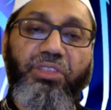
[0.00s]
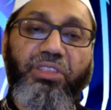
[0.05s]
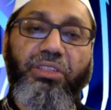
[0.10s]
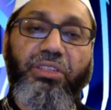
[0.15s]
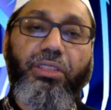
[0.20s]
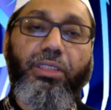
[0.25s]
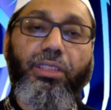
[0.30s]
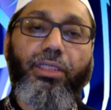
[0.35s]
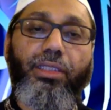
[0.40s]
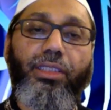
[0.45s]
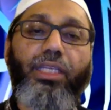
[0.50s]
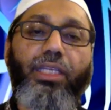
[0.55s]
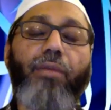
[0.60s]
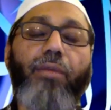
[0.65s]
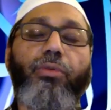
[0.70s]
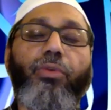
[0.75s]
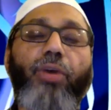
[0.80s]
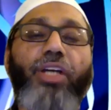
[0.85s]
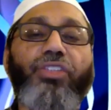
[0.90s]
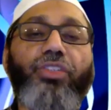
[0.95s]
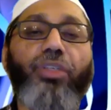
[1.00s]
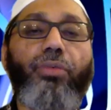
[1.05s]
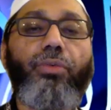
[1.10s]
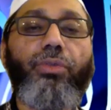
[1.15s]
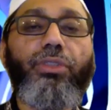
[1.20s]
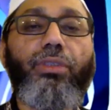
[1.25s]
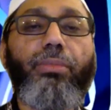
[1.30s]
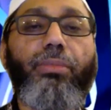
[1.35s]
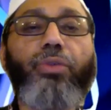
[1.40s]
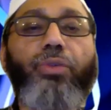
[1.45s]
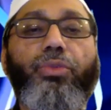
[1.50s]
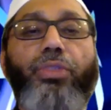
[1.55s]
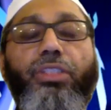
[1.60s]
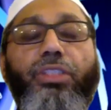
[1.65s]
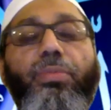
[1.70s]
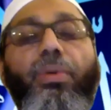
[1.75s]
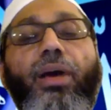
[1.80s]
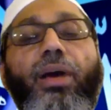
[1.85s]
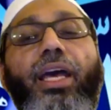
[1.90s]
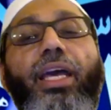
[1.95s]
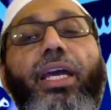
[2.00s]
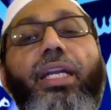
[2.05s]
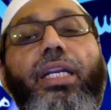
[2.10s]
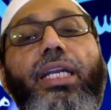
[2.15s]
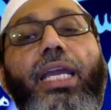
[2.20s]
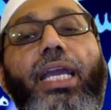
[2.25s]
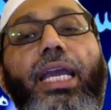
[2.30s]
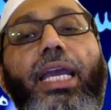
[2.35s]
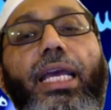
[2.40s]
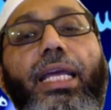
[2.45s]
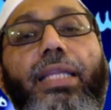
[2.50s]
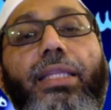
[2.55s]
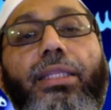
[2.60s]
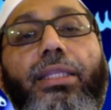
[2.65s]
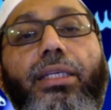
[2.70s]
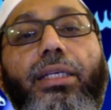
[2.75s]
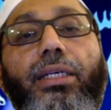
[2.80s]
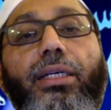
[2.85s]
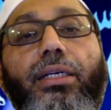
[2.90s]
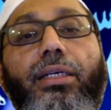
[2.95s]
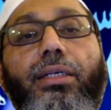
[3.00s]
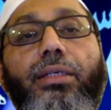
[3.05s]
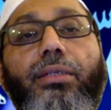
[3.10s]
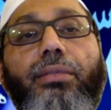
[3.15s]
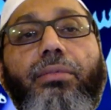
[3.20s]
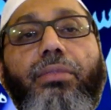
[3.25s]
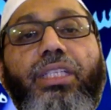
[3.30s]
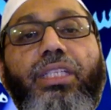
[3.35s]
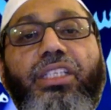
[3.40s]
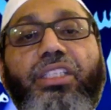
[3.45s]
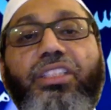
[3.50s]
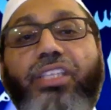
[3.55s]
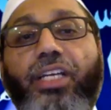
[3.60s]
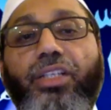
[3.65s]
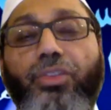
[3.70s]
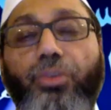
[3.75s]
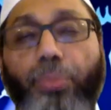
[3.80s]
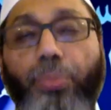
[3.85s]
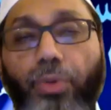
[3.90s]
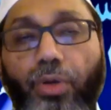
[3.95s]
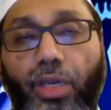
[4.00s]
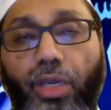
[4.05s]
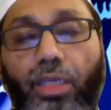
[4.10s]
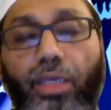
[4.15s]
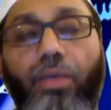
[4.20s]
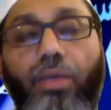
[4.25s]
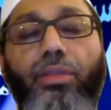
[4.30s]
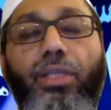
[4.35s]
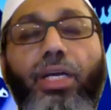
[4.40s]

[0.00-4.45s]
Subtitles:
the time of Asr was about to expire, and they decided to pray.